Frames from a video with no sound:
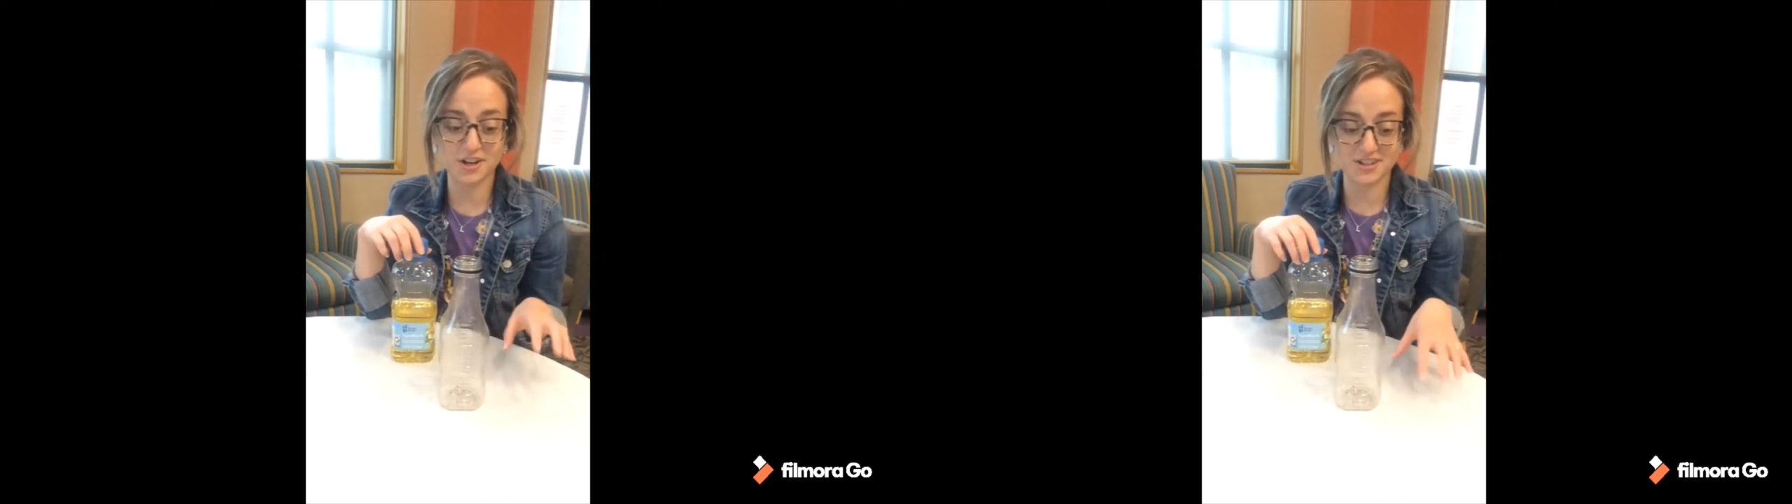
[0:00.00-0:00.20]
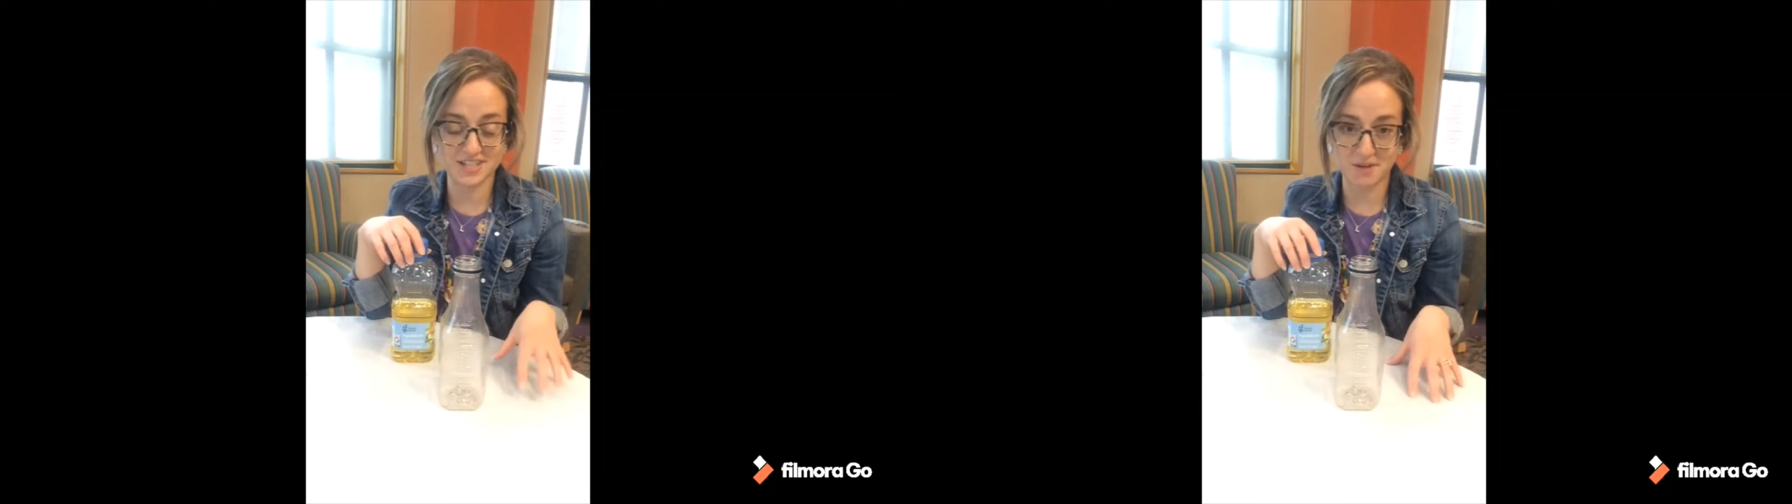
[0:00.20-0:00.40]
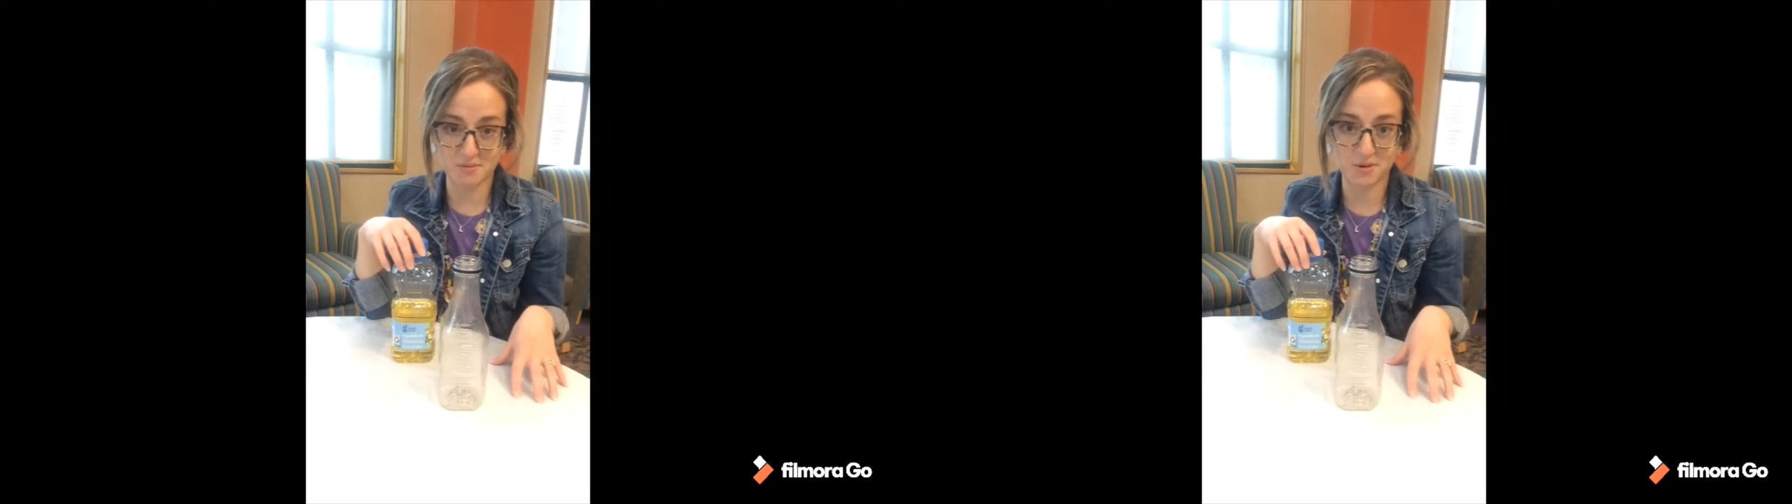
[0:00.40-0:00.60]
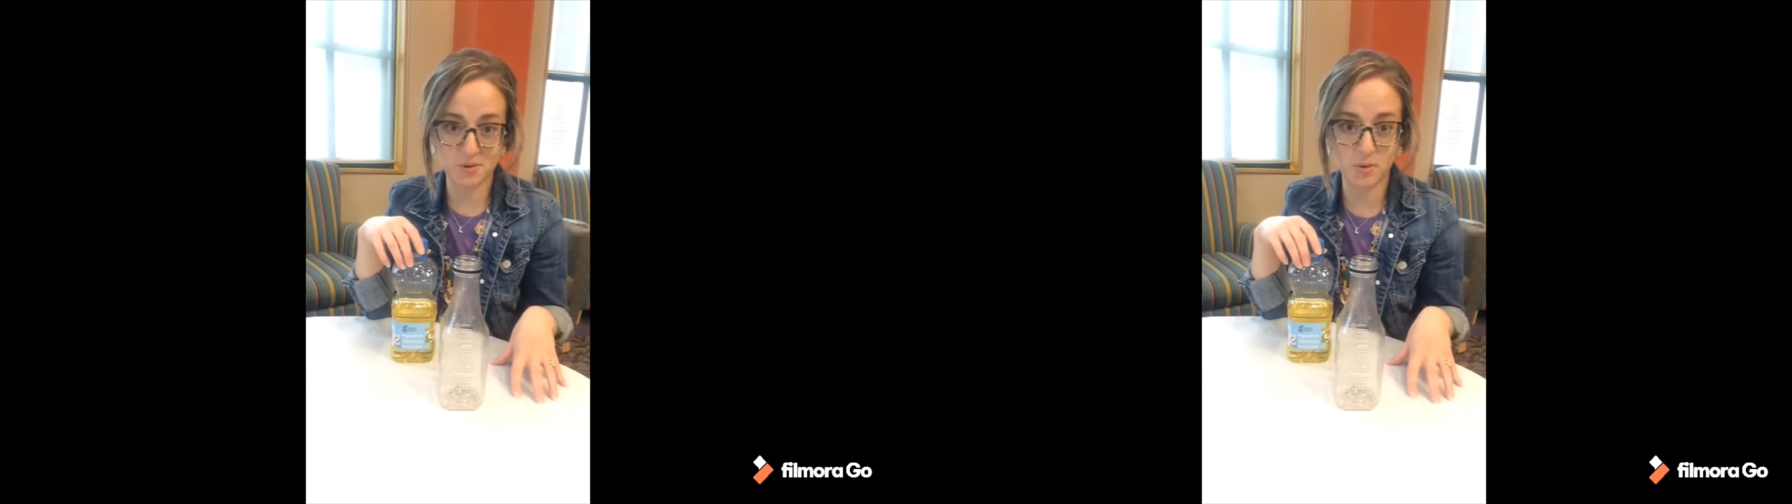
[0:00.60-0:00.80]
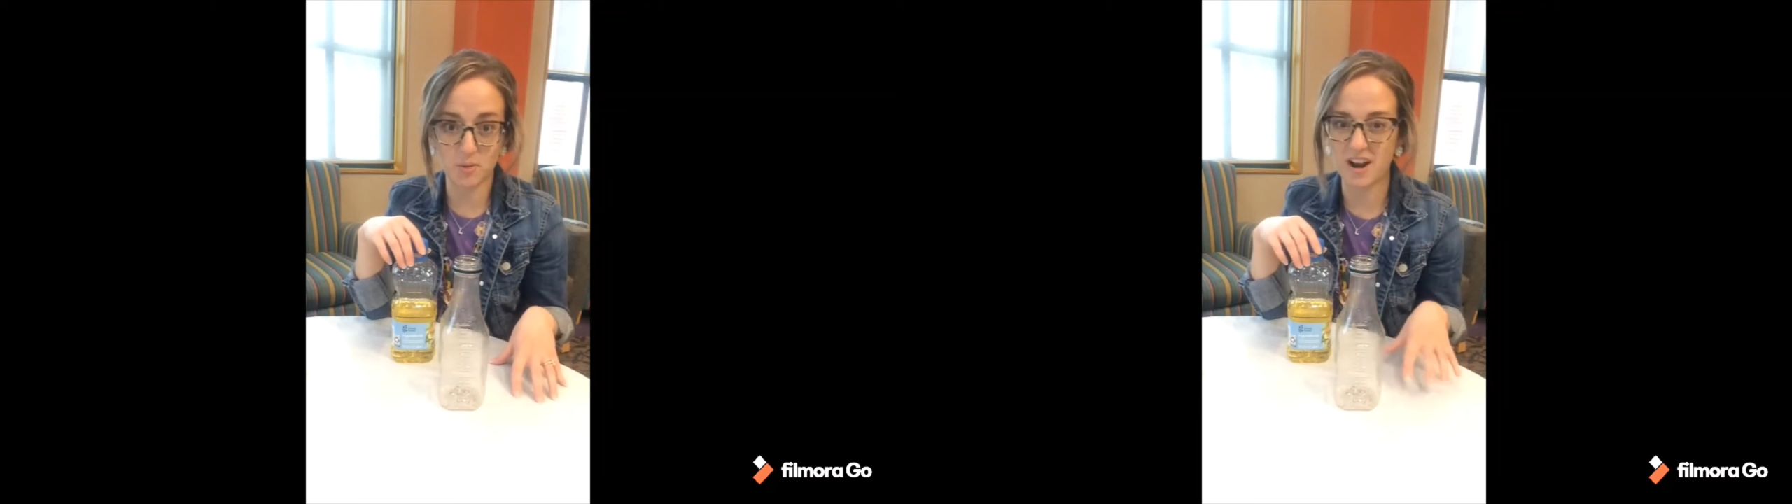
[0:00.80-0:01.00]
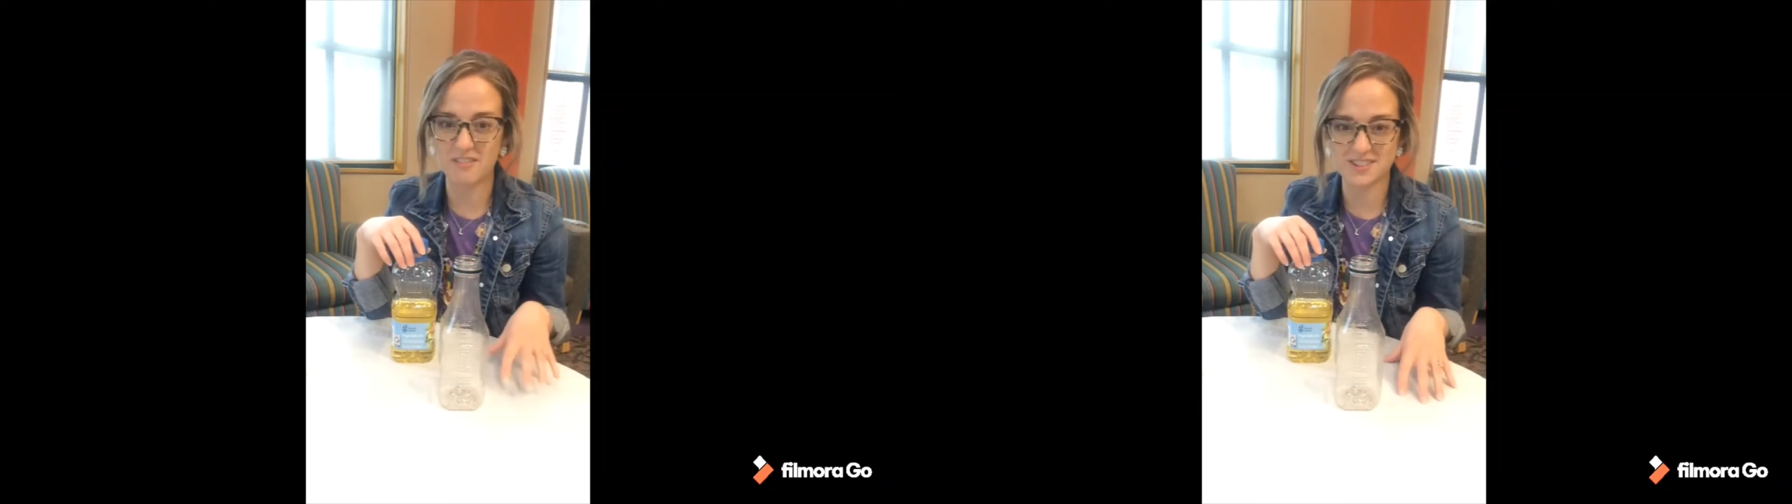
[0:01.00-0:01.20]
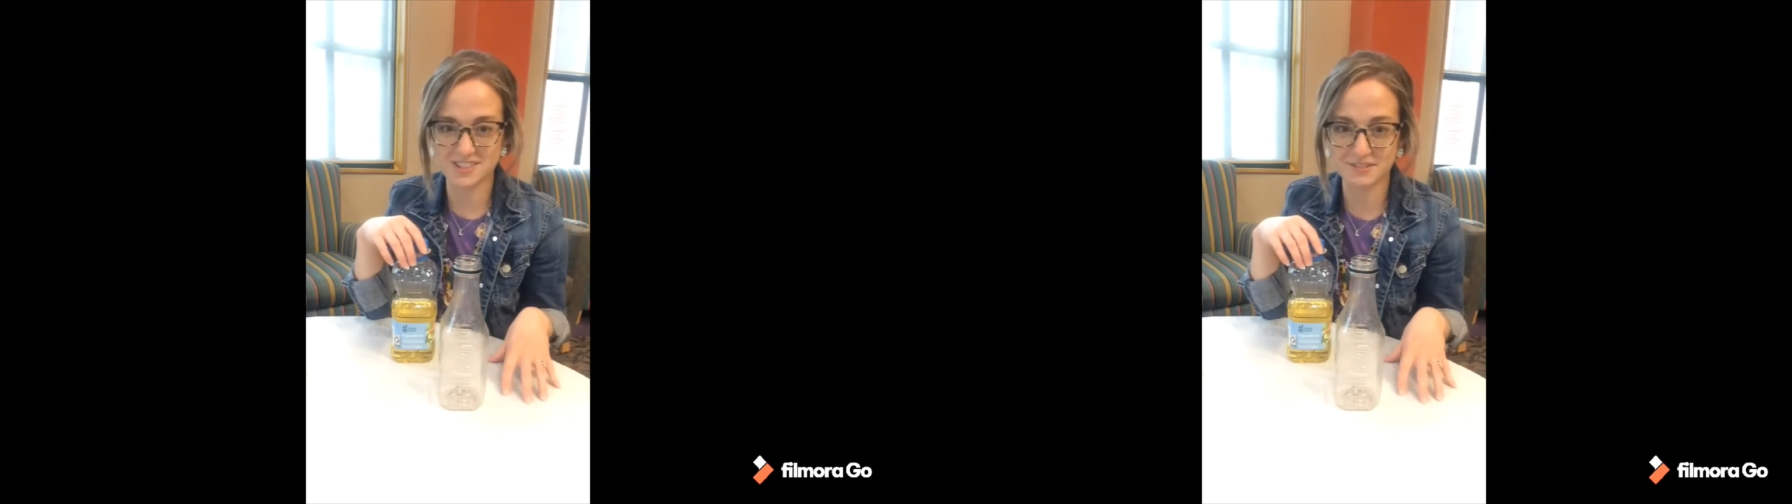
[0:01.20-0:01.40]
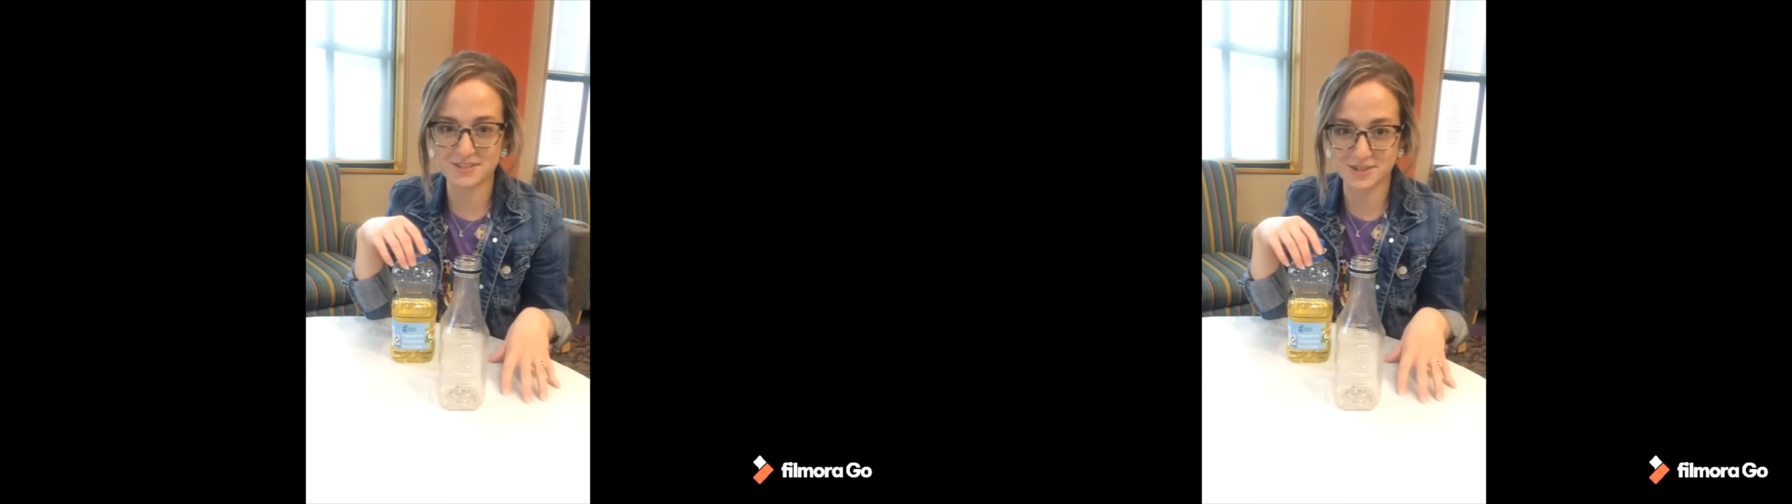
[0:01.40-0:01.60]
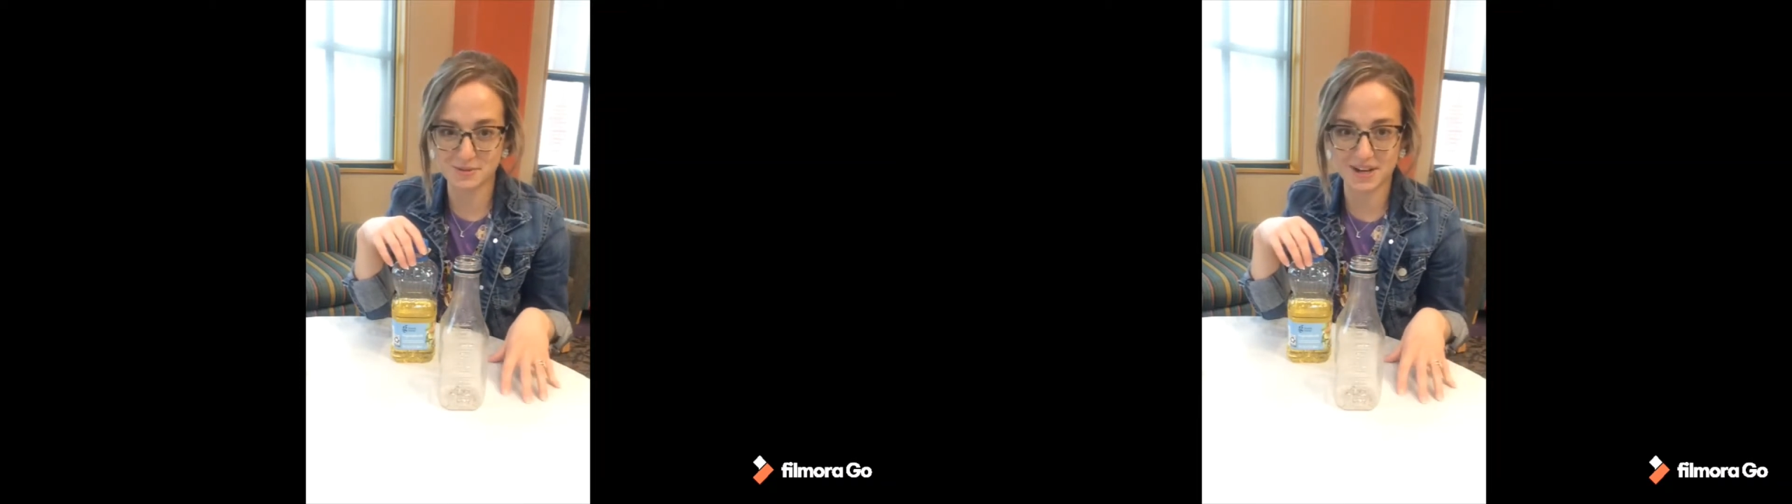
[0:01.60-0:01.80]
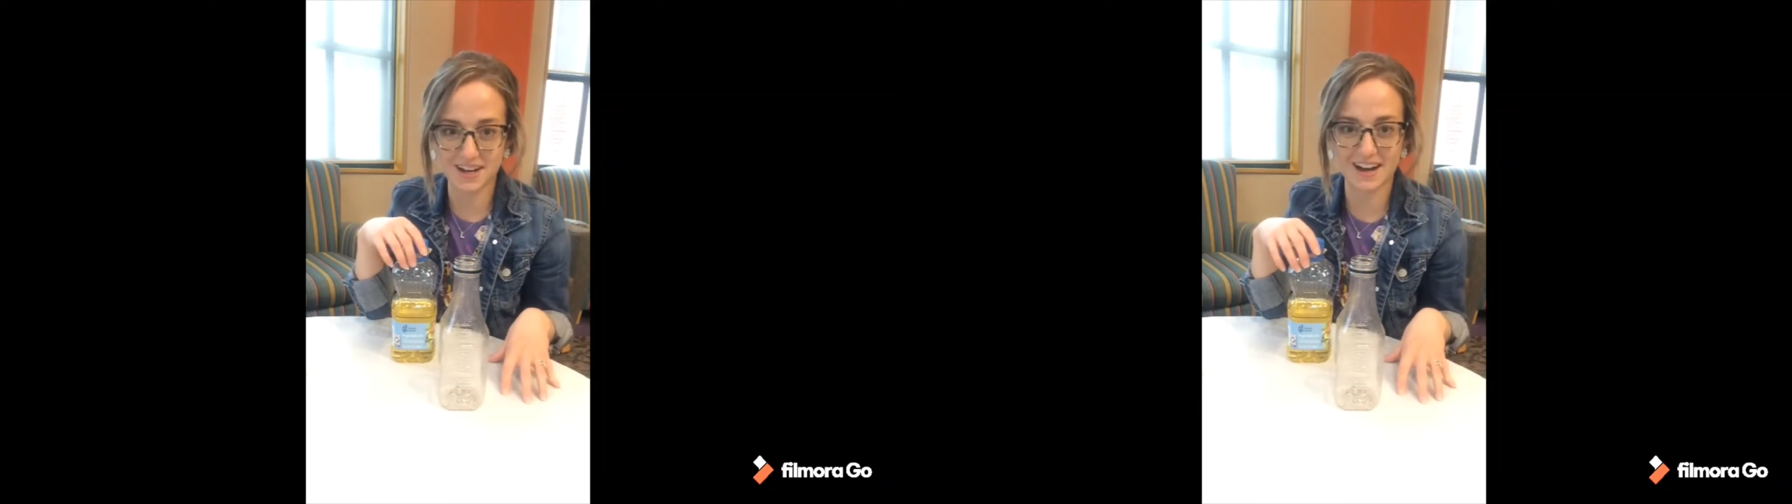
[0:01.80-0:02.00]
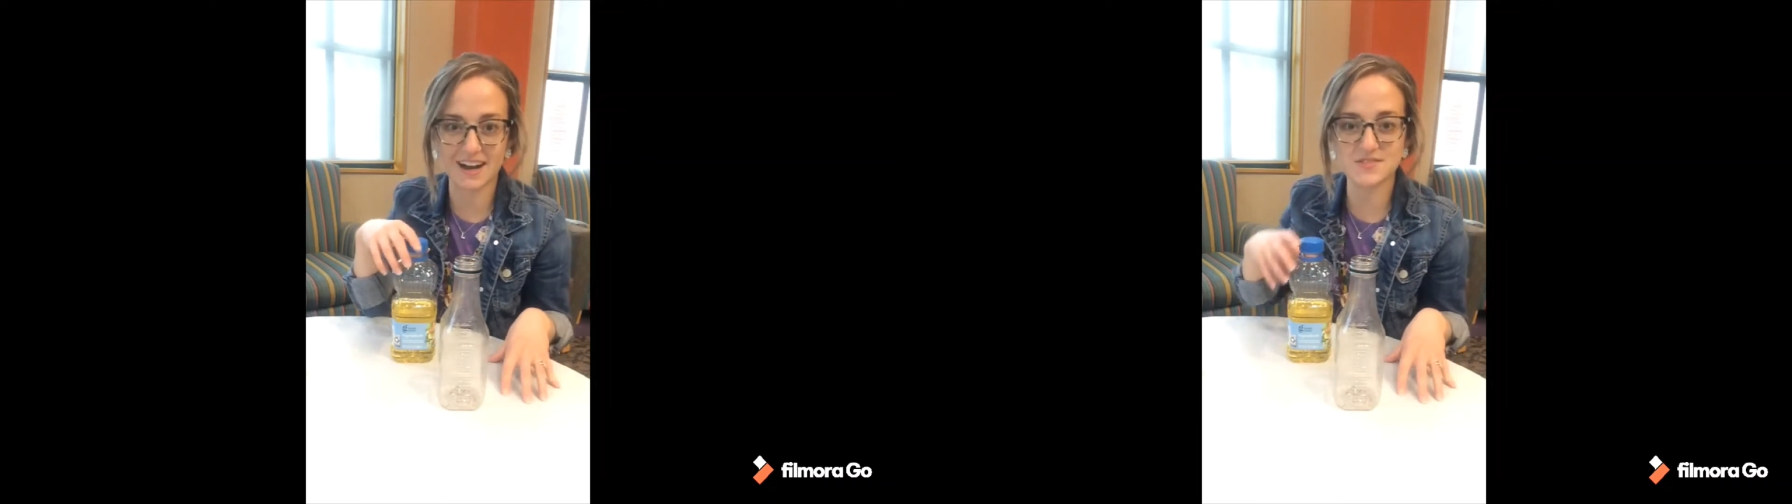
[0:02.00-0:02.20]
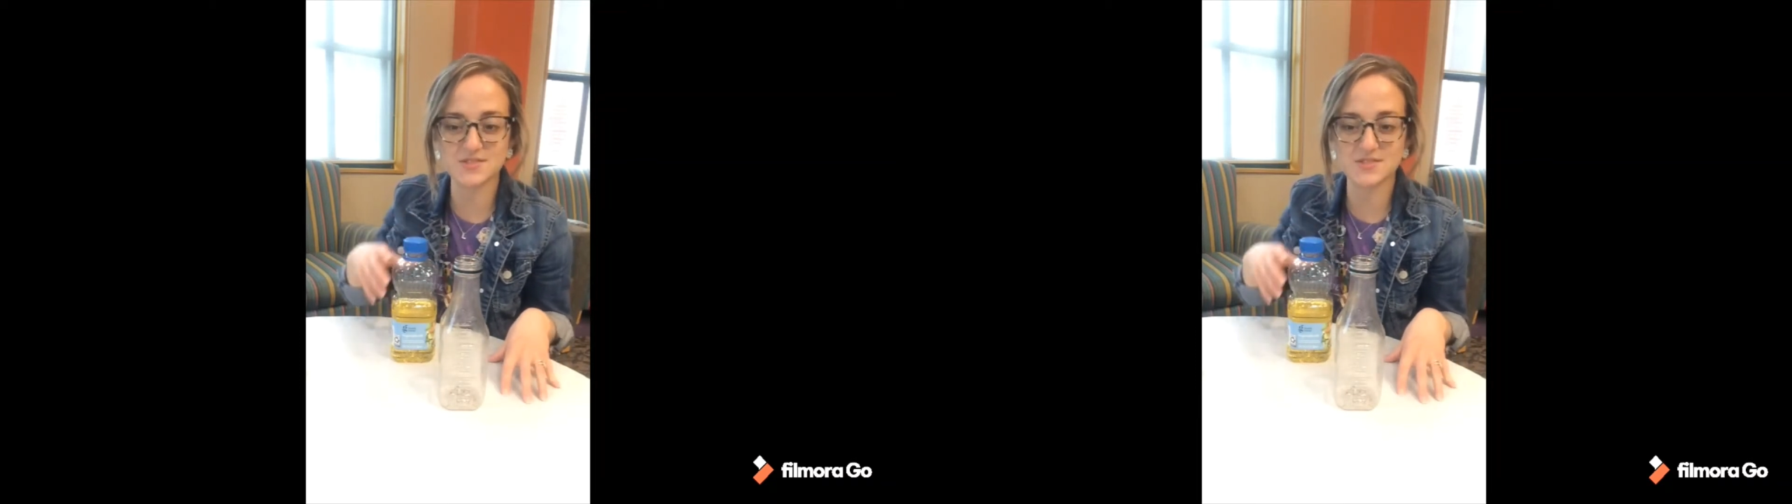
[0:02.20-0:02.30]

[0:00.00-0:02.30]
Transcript: your table or whatever surface you're working on.